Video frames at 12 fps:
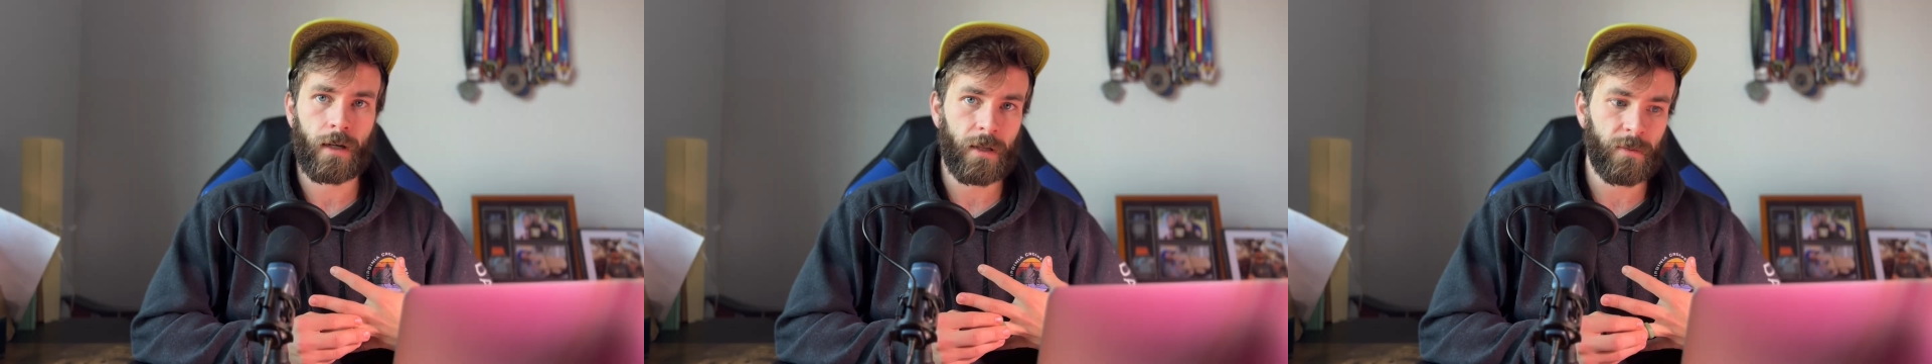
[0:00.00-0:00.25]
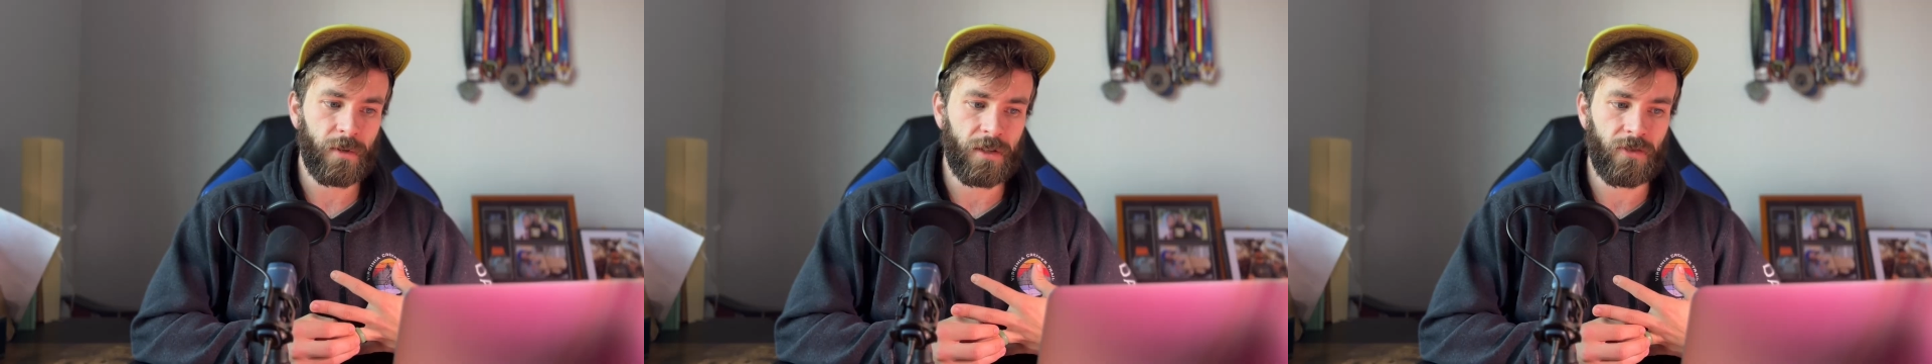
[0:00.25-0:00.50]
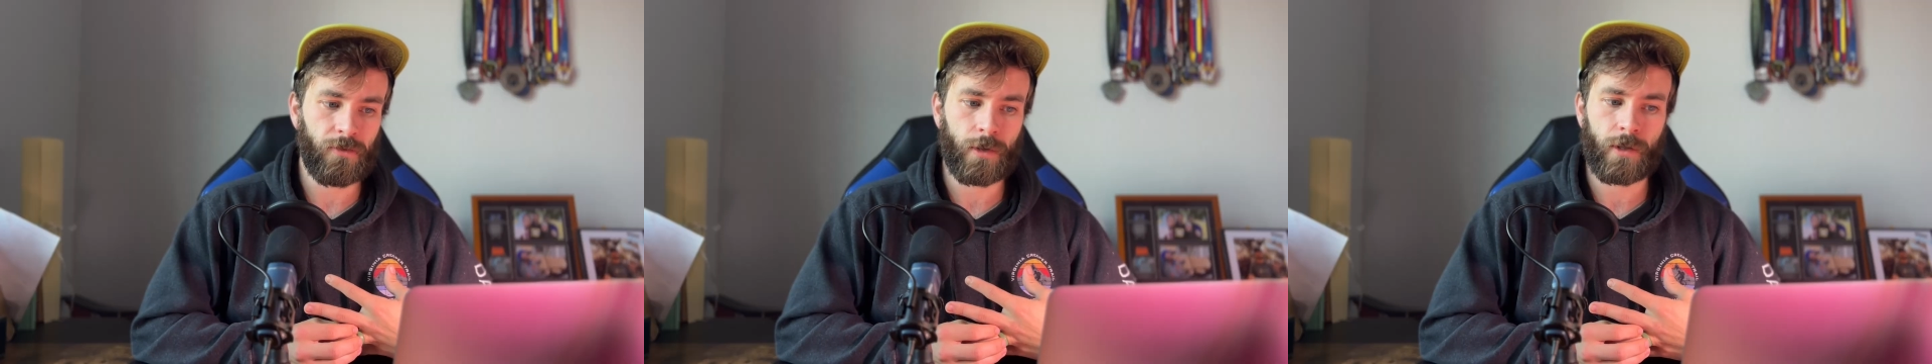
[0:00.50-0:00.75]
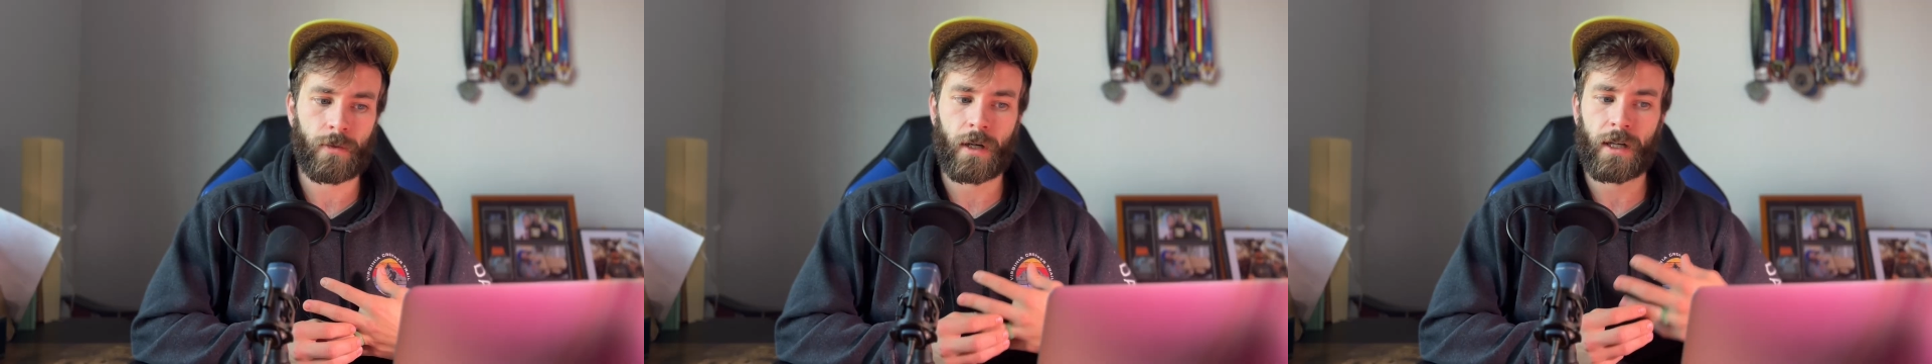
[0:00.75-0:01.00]
I believe,
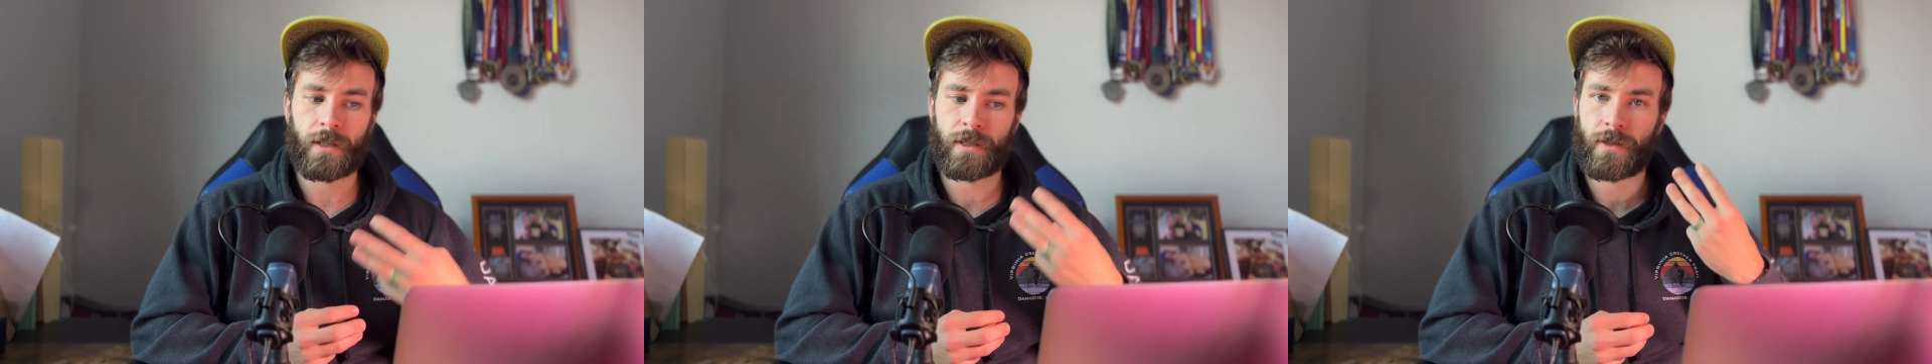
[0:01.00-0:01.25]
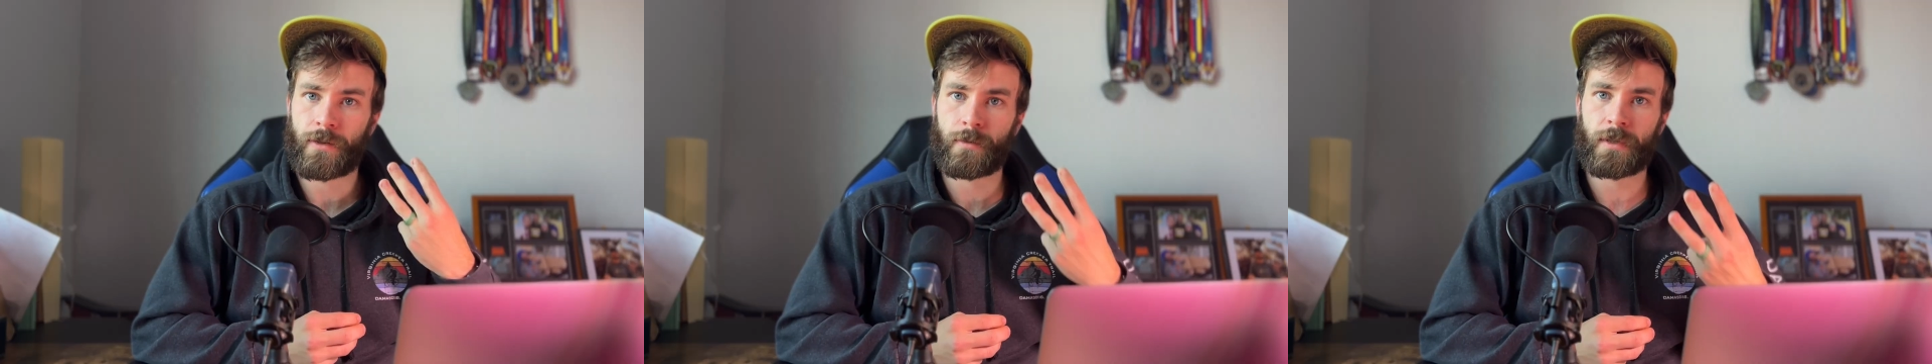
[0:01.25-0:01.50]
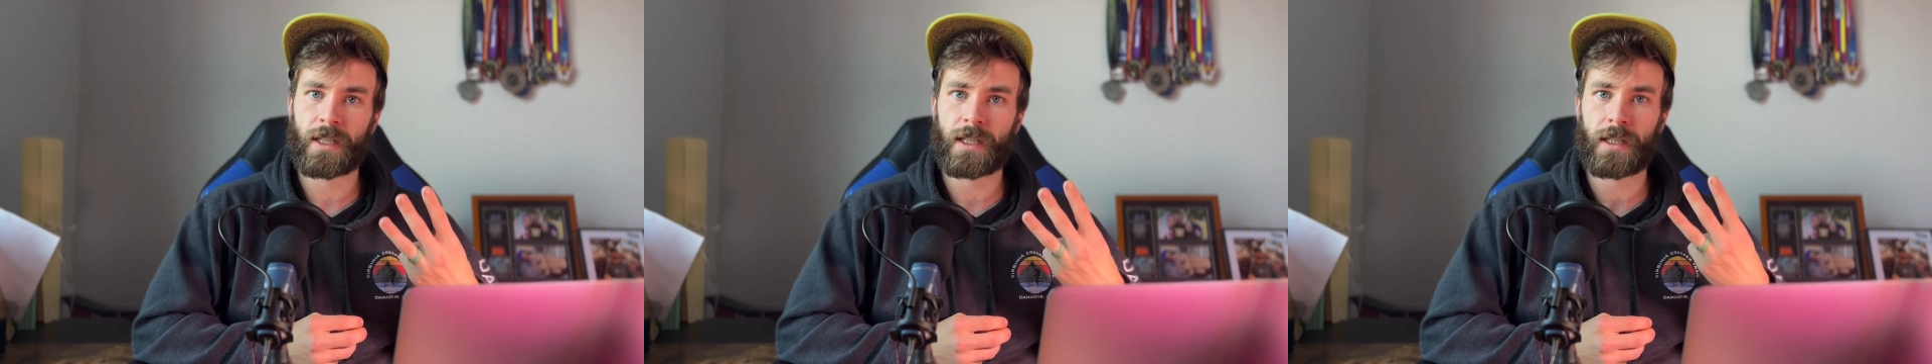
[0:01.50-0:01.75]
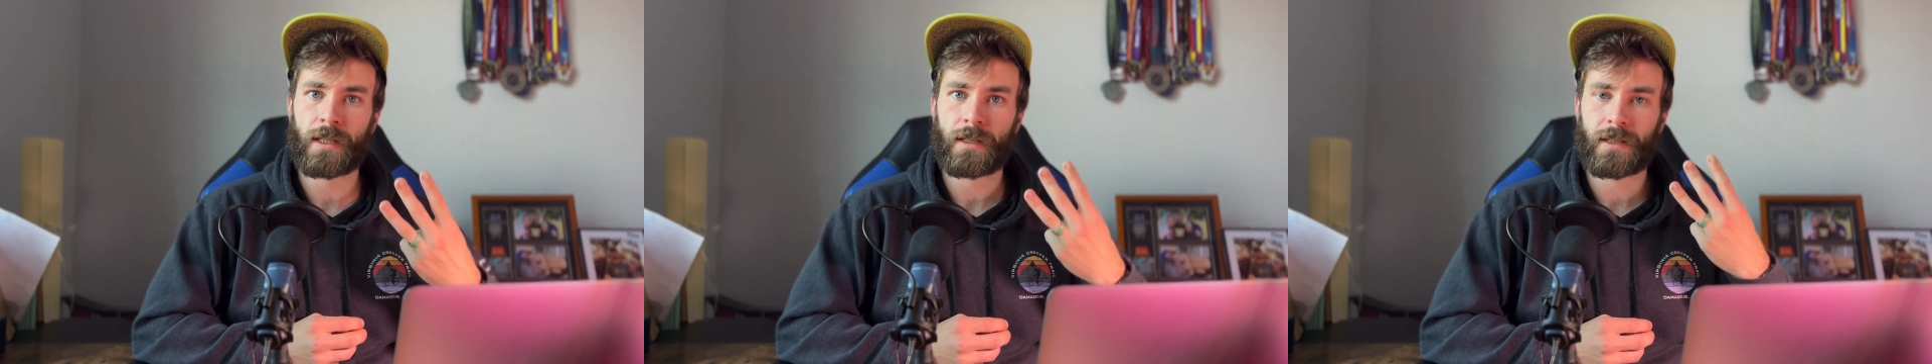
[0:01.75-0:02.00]
requires
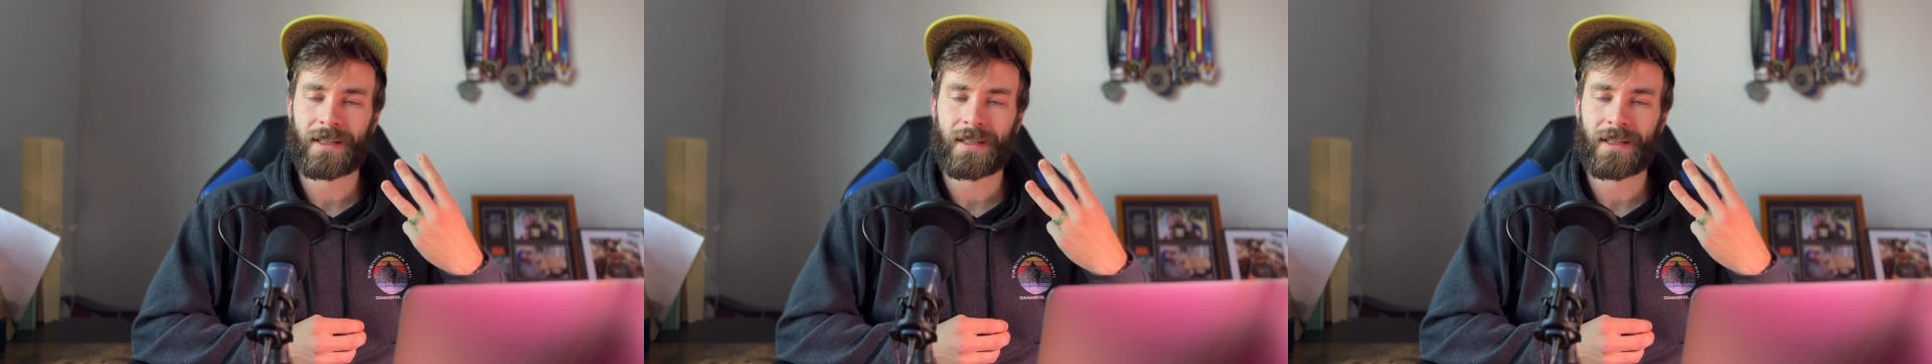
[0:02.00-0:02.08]
3